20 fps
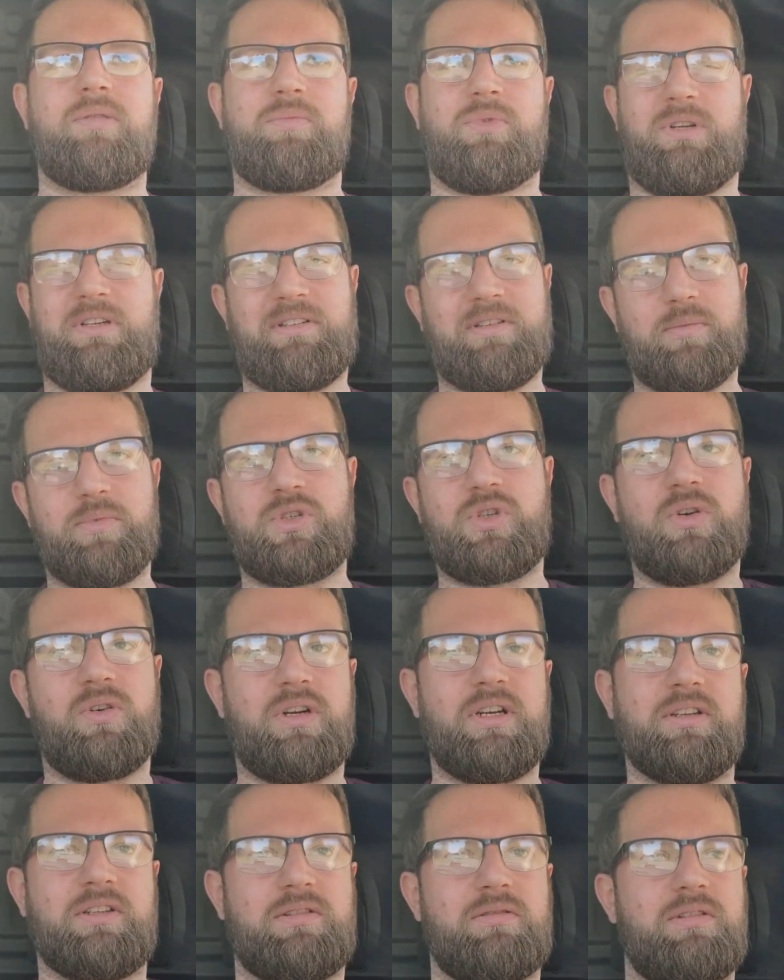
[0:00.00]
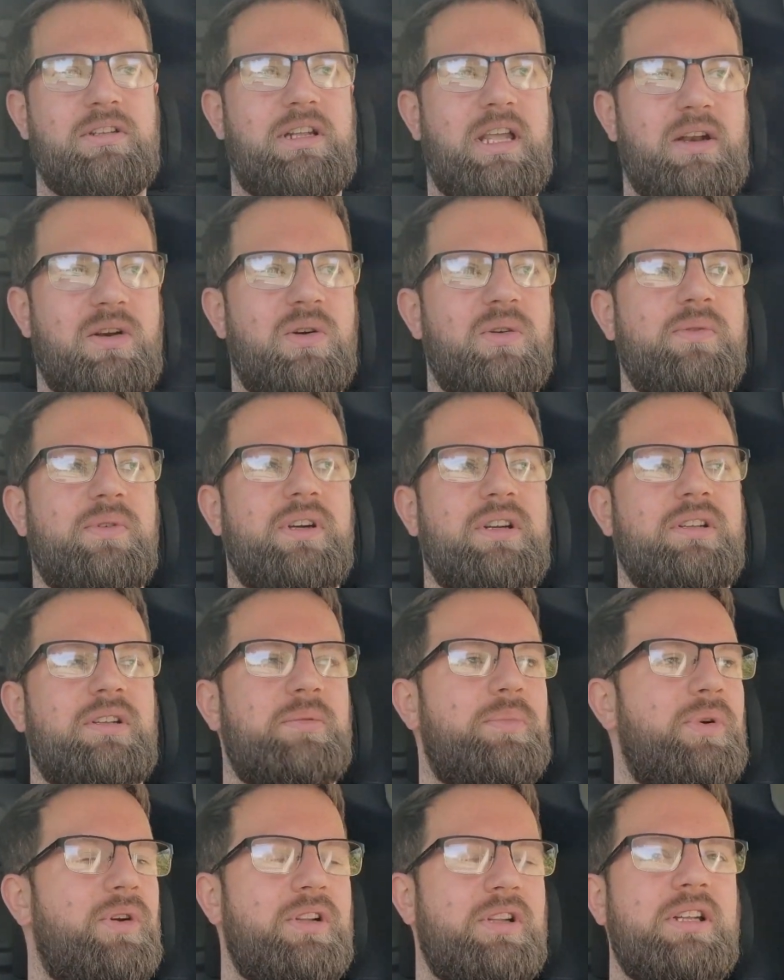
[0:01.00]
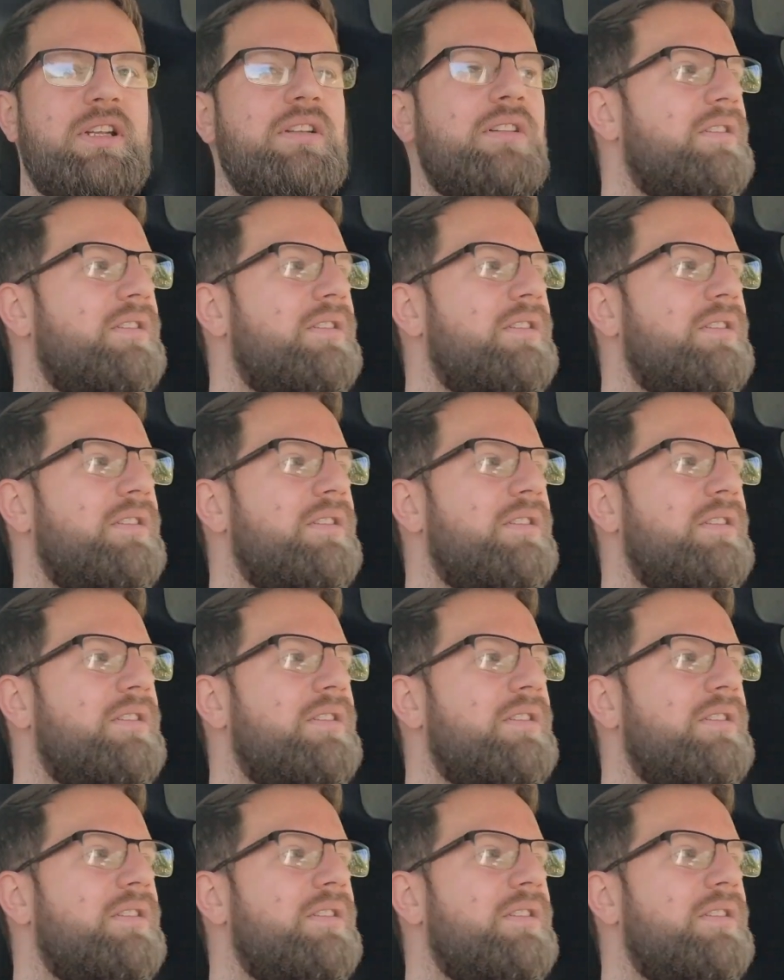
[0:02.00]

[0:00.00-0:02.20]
I'm sure he'd get over it. Probably